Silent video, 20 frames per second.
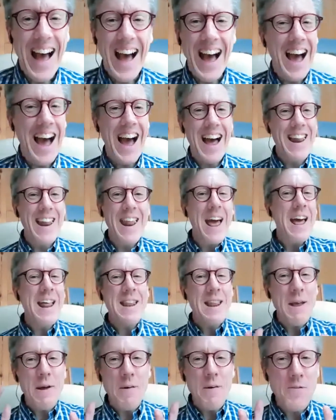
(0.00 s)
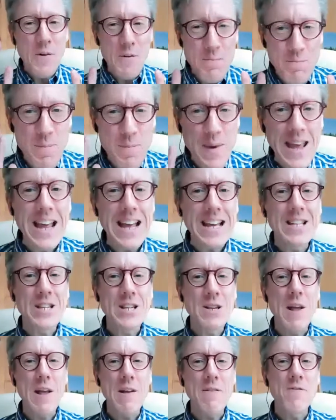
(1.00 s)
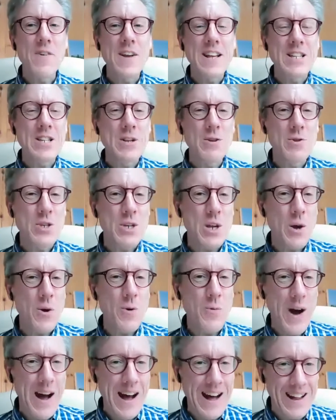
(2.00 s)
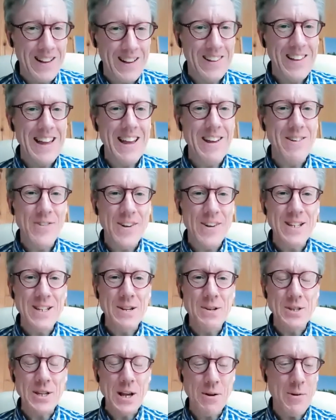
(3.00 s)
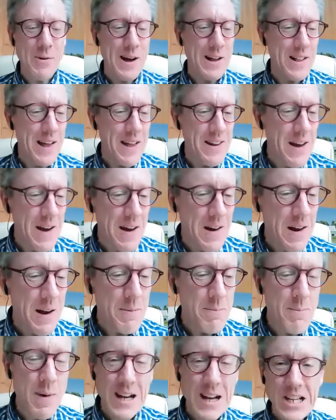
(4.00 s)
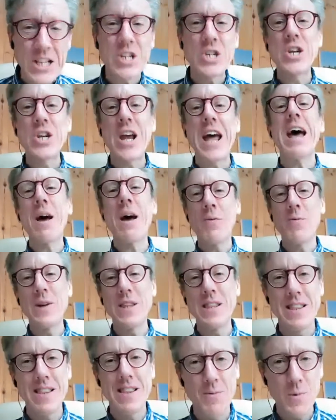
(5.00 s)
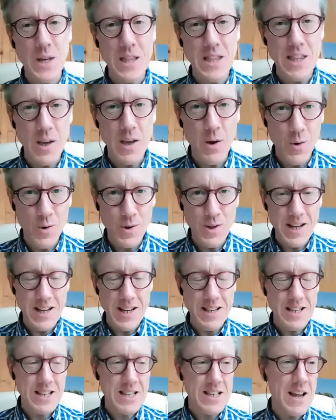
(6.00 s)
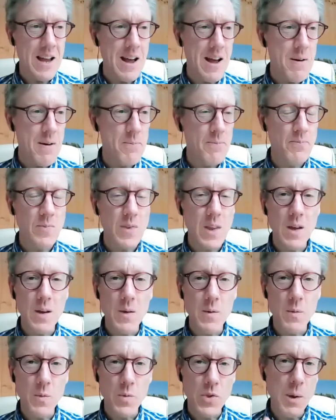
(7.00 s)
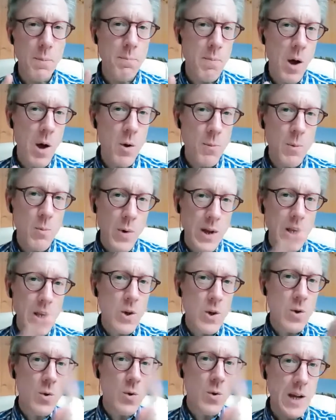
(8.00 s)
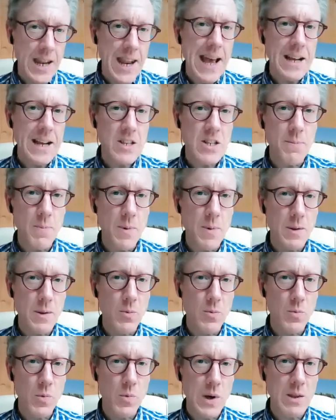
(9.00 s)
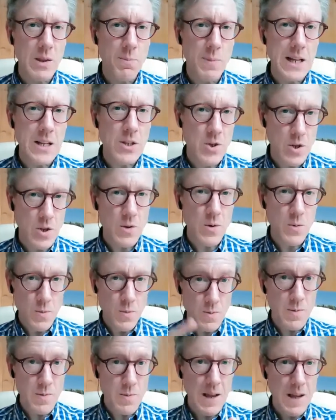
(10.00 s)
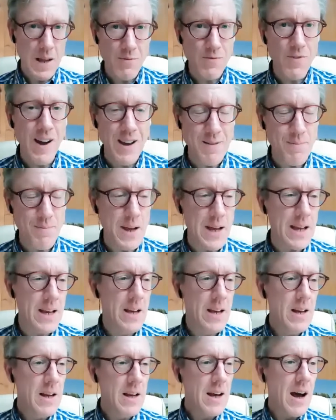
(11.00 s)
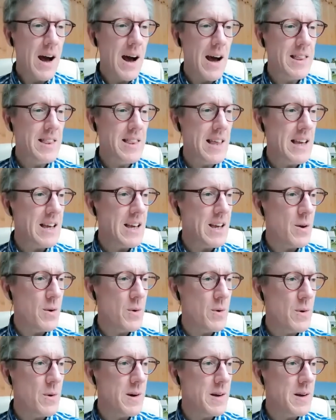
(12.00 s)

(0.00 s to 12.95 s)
And for me, it fits you so well. It fits you so well. And I must share with the audience, the moment when you connected with me to invite me, I think you